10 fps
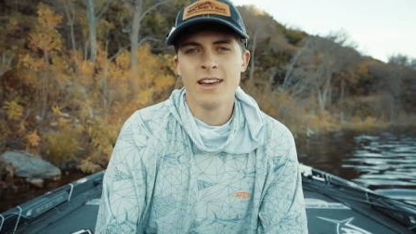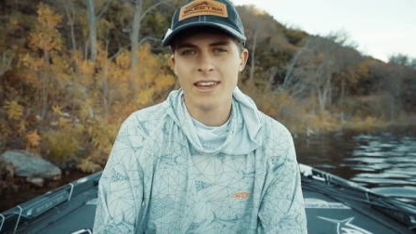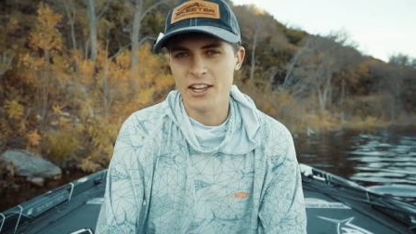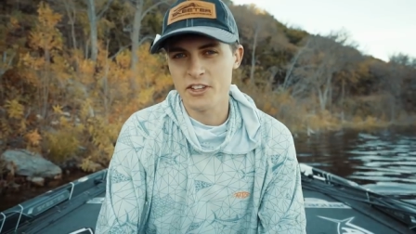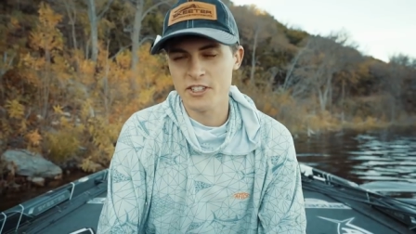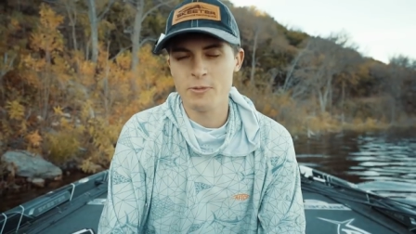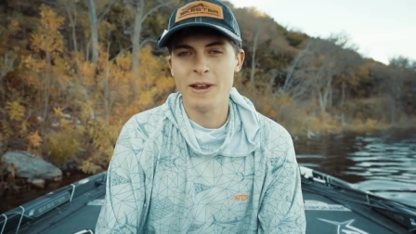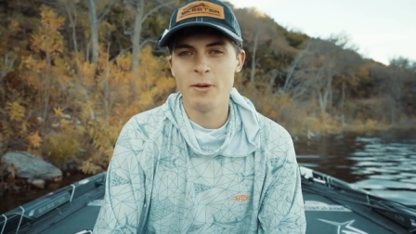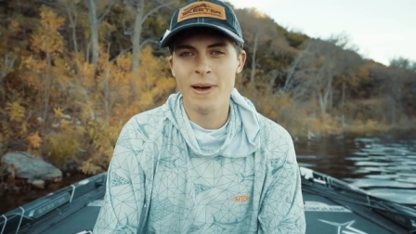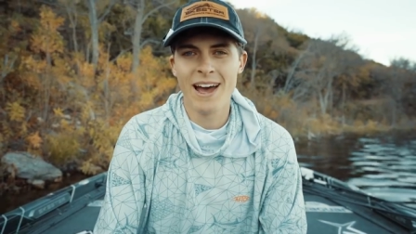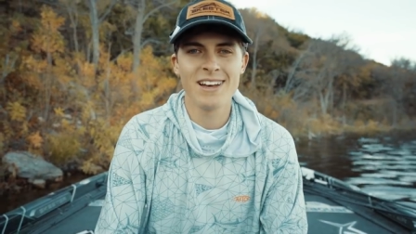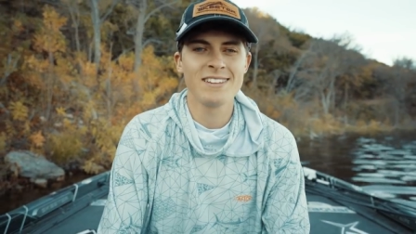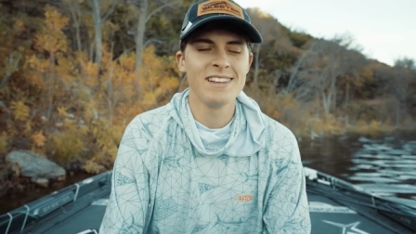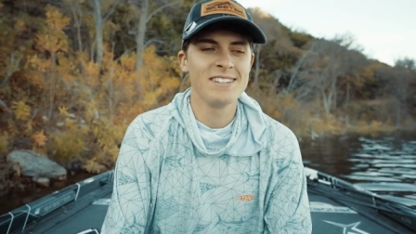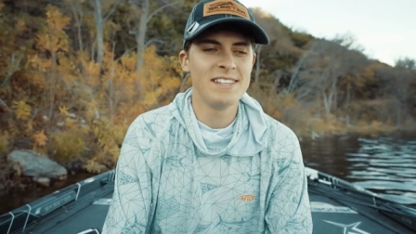Catching suspended
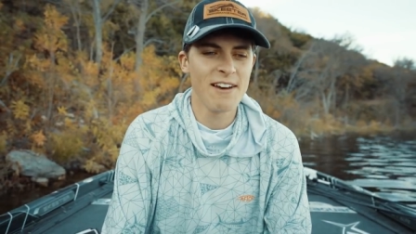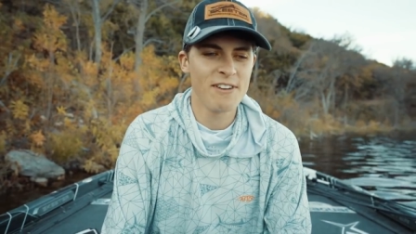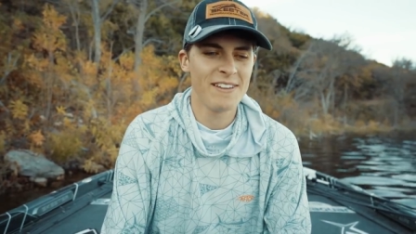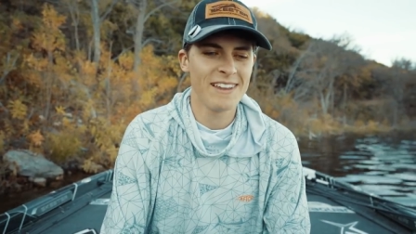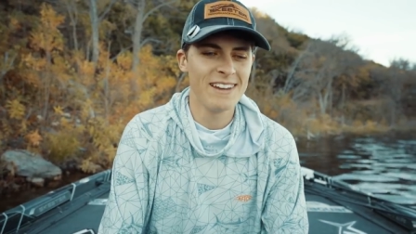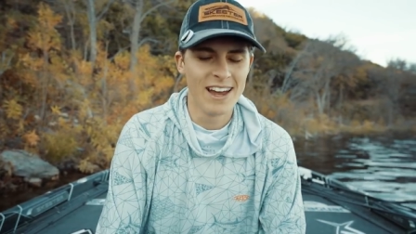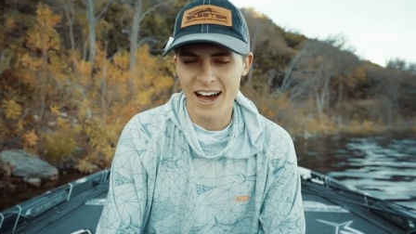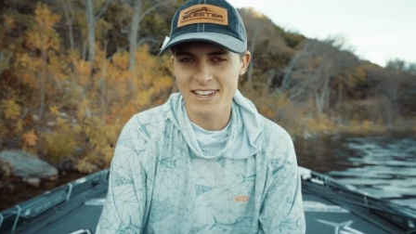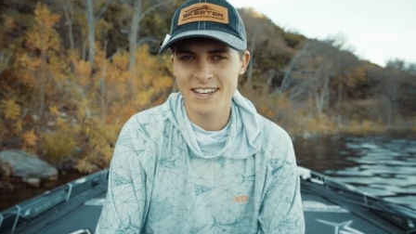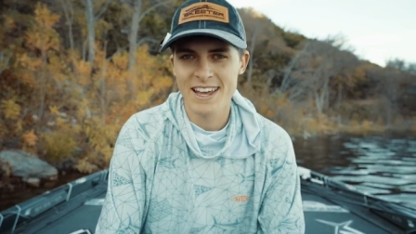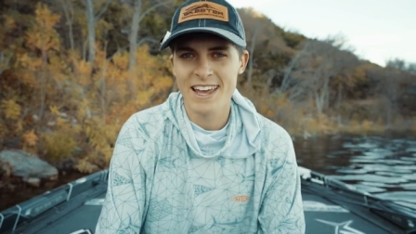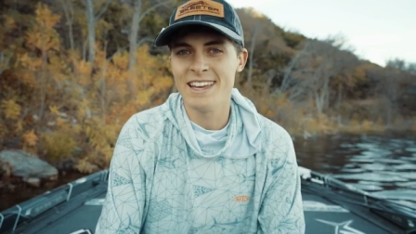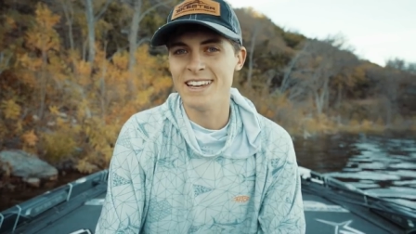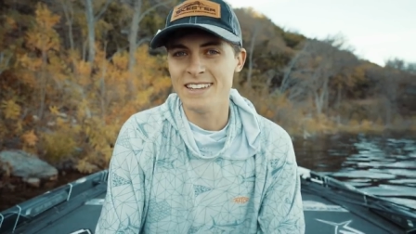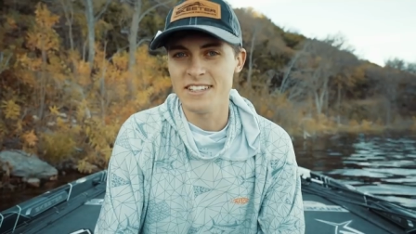bass is definitely not
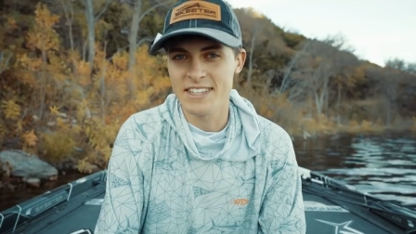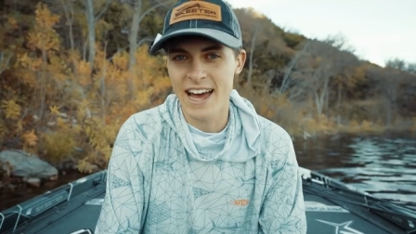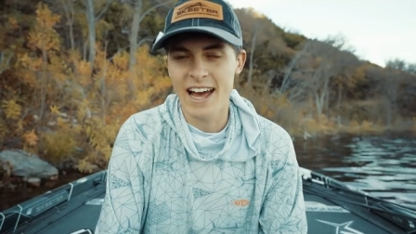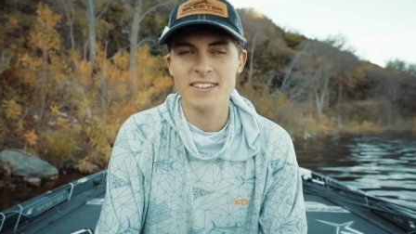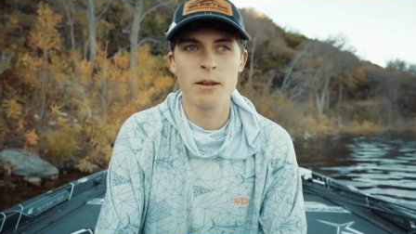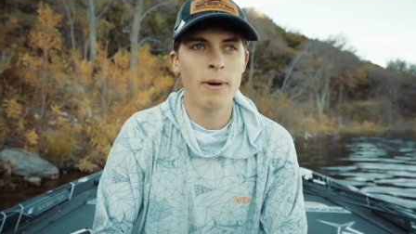an easy task.